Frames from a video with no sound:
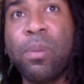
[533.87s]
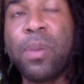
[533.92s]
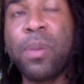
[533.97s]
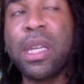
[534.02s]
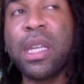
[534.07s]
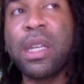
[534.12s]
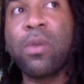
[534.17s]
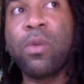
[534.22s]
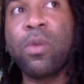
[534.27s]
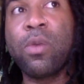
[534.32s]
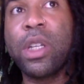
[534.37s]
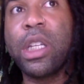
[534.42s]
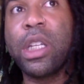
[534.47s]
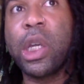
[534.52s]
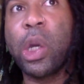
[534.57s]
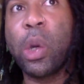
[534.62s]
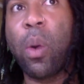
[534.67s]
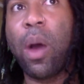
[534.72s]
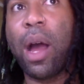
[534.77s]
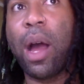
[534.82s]
being really
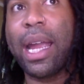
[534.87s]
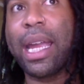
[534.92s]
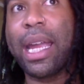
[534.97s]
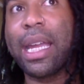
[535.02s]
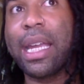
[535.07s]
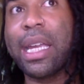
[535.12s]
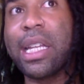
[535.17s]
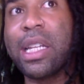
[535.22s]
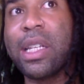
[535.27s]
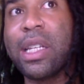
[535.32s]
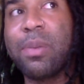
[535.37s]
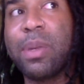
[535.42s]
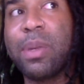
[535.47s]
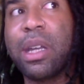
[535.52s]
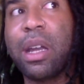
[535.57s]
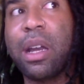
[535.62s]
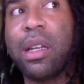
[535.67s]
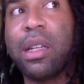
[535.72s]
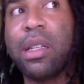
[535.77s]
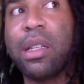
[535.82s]
quiet,
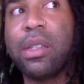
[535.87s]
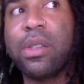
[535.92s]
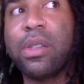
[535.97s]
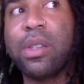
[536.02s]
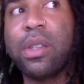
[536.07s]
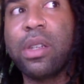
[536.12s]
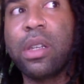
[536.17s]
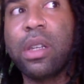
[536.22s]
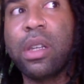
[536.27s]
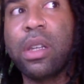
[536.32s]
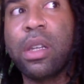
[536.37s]
because